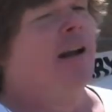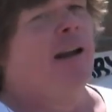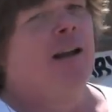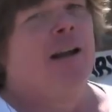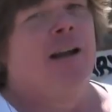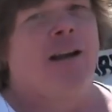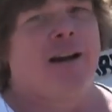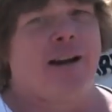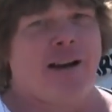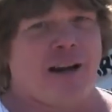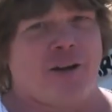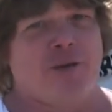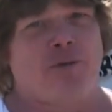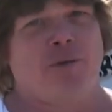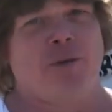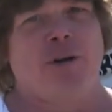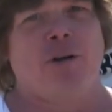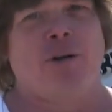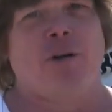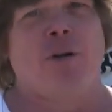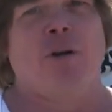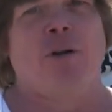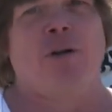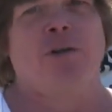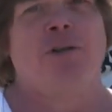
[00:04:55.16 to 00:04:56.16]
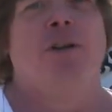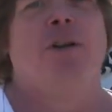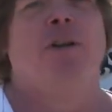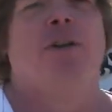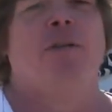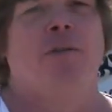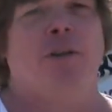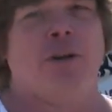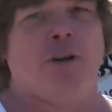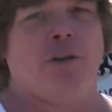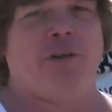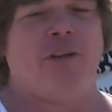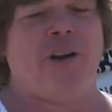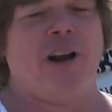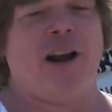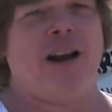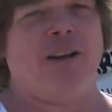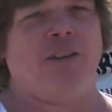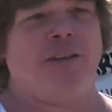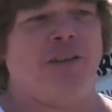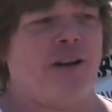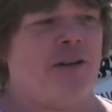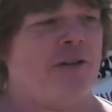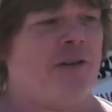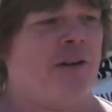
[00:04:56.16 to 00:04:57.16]
it gets real old real
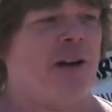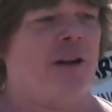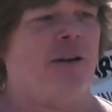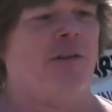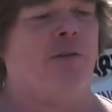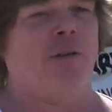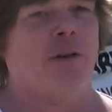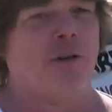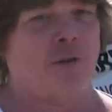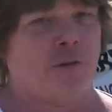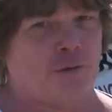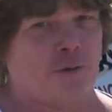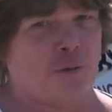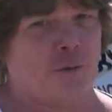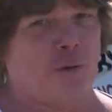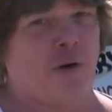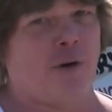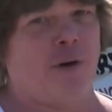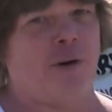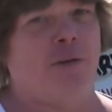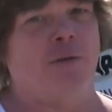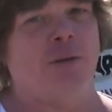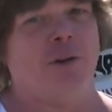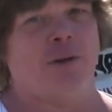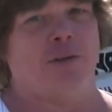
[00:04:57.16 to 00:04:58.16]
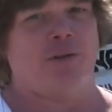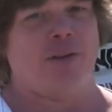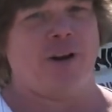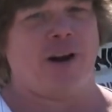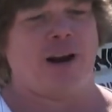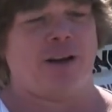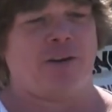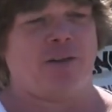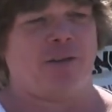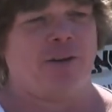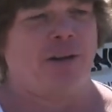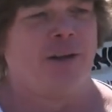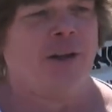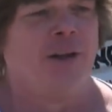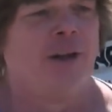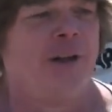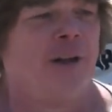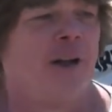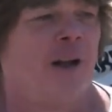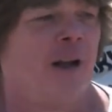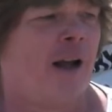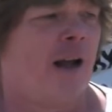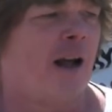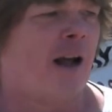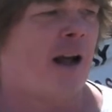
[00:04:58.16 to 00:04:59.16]
fast and you get real sore real fast.
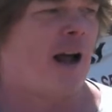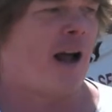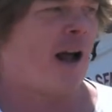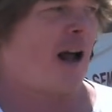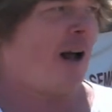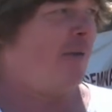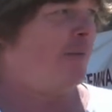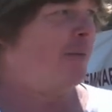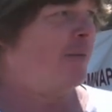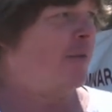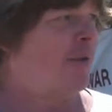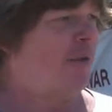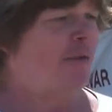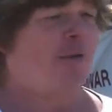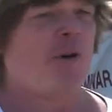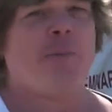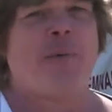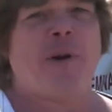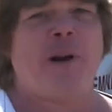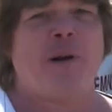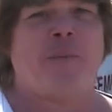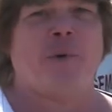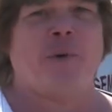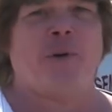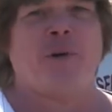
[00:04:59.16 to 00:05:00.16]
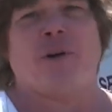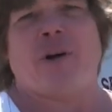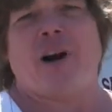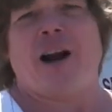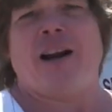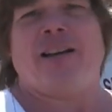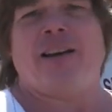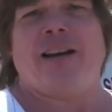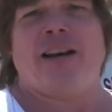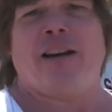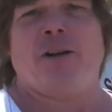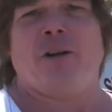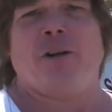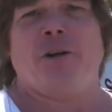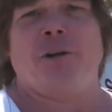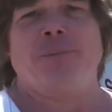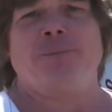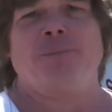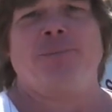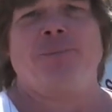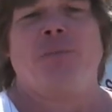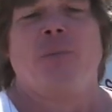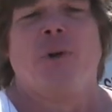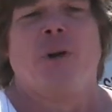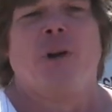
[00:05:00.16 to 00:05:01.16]
3 people are ideal.
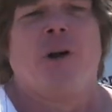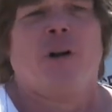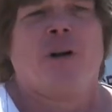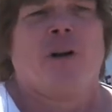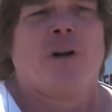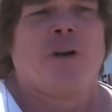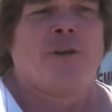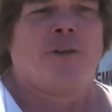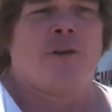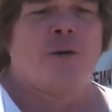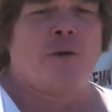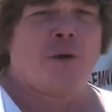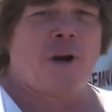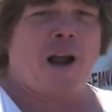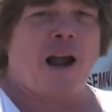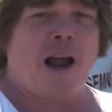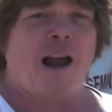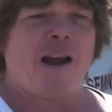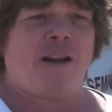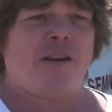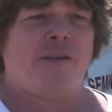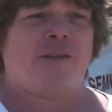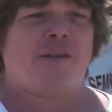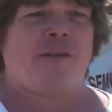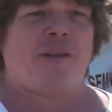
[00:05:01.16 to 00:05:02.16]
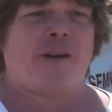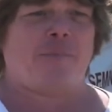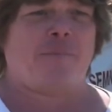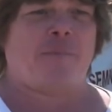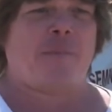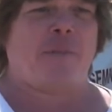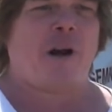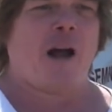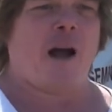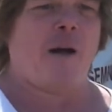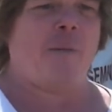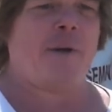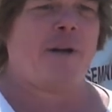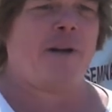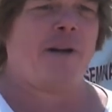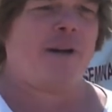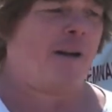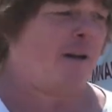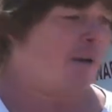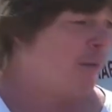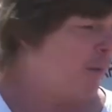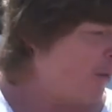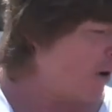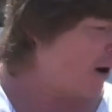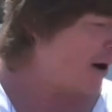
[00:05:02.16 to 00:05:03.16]
2 guys coming,
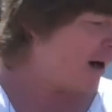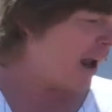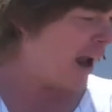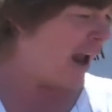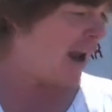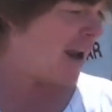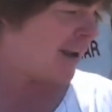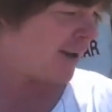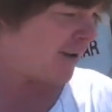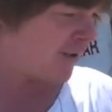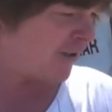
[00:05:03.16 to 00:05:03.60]
1 guy can